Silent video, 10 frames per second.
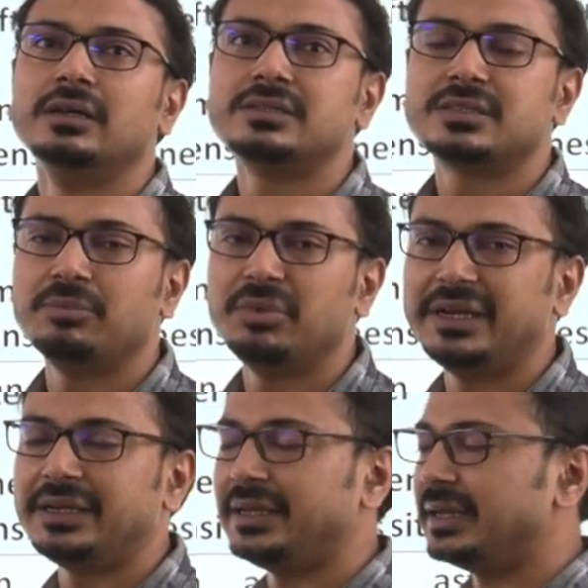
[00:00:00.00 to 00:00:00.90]

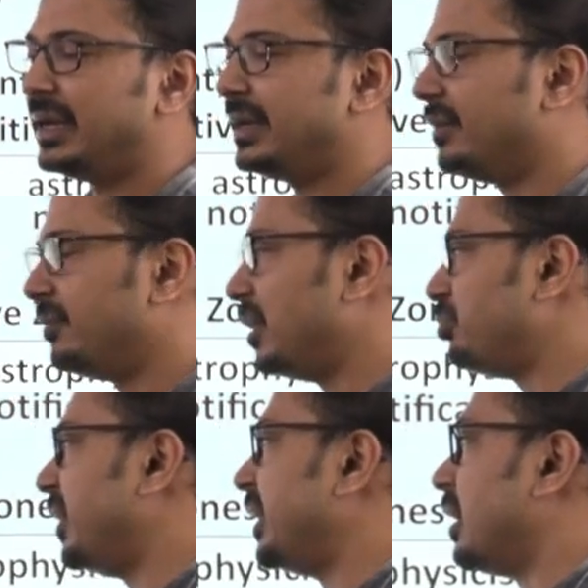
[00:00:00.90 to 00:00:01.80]
Stability and
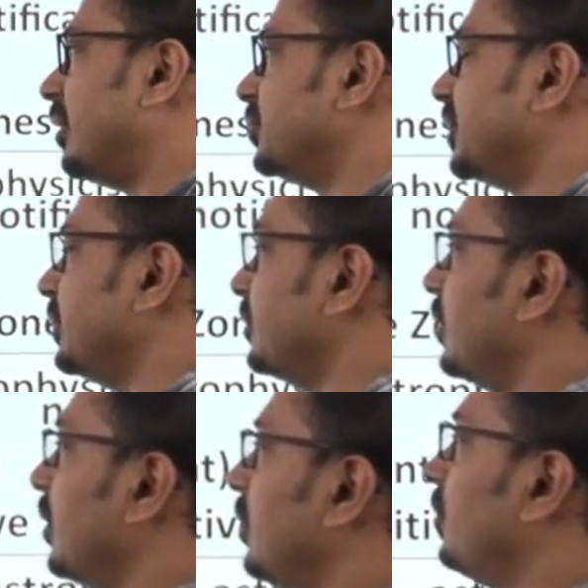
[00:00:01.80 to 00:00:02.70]
Development Council
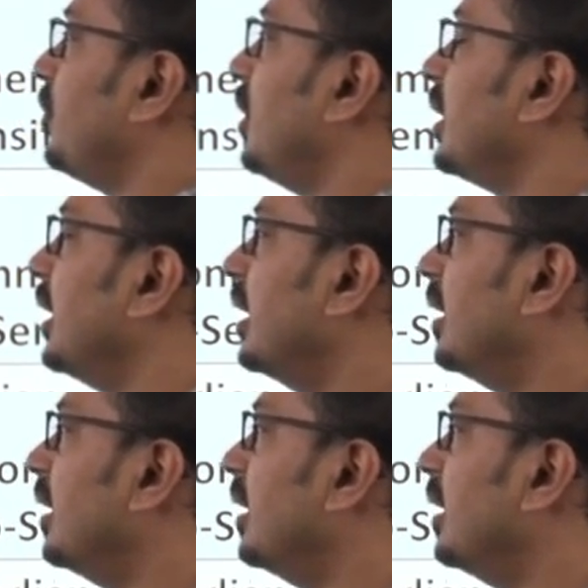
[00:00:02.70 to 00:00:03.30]
for,